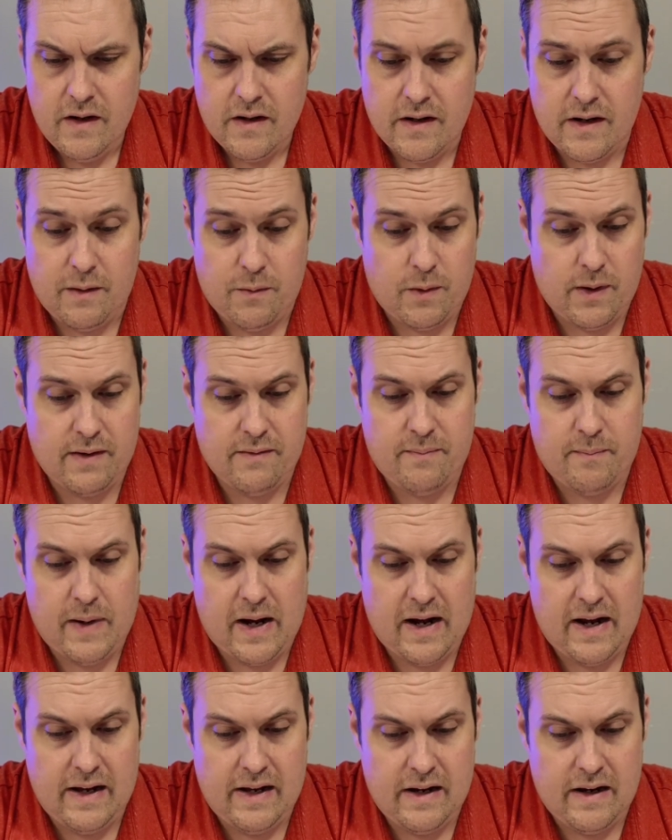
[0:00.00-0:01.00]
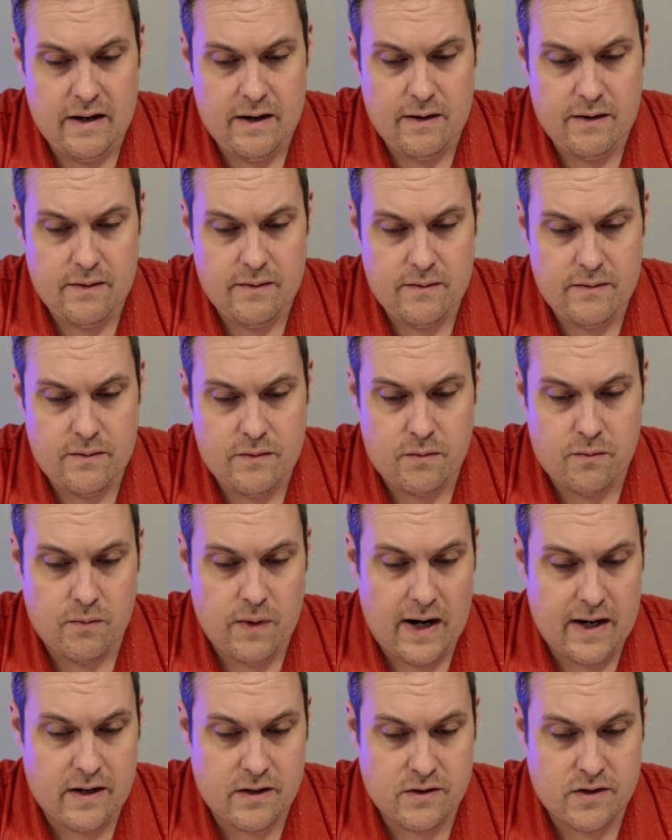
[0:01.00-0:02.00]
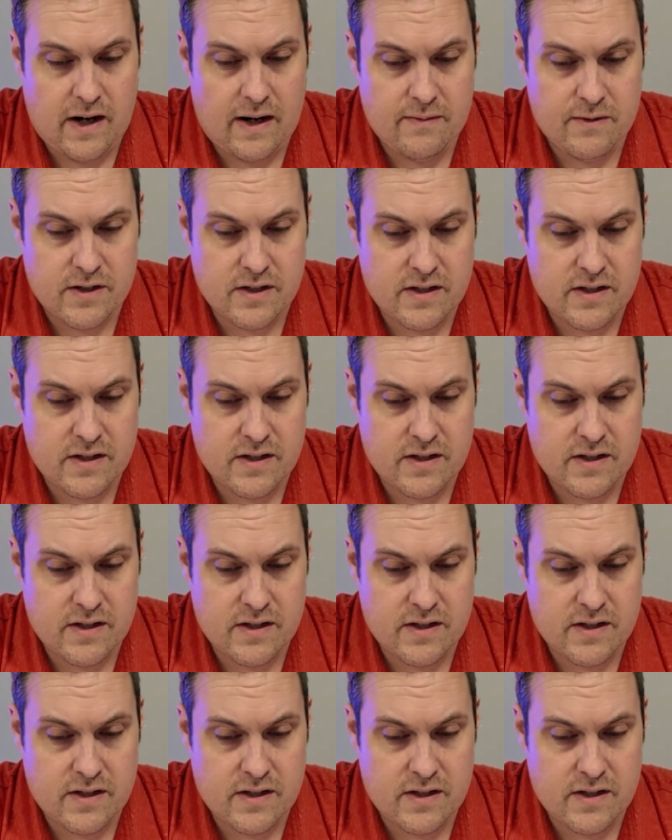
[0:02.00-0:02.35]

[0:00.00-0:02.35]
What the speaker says: Got one of my record driver,